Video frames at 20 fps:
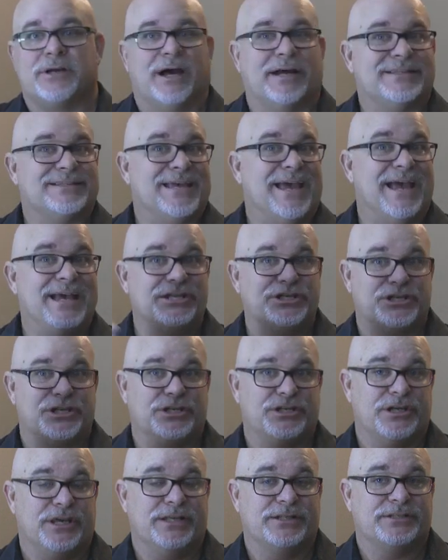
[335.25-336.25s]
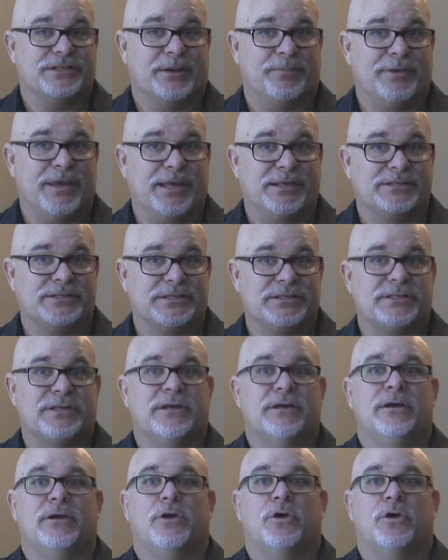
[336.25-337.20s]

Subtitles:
attention in some cases,